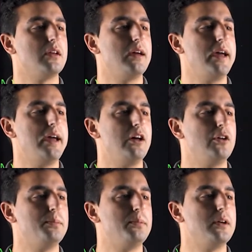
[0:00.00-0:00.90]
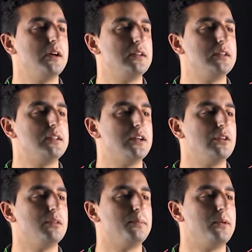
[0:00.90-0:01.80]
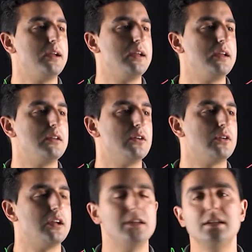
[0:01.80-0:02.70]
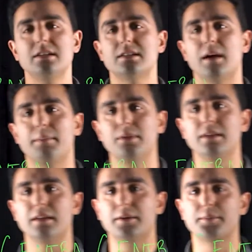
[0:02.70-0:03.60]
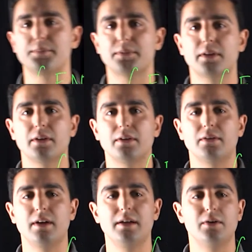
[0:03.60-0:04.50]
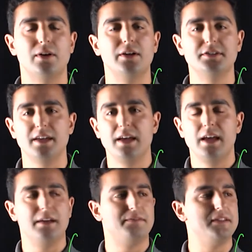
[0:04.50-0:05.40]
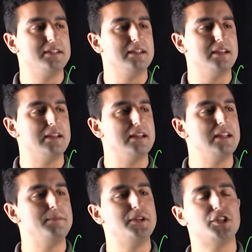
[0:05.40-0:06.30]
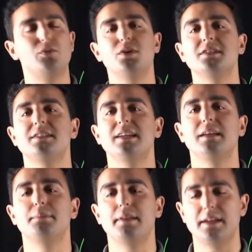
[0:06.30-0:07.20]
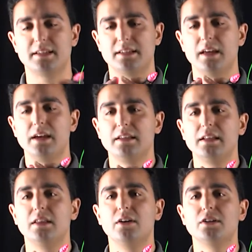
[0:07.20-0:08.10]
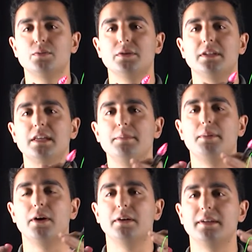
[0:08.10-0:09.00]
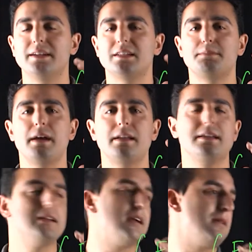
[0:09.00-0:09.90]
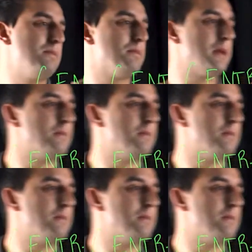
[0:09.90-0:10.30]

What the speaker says: help to tell the brain, okay, you need to stop breathing, right? Or else if this inhibition wasn't taking place, the lungs would keep on expanding and could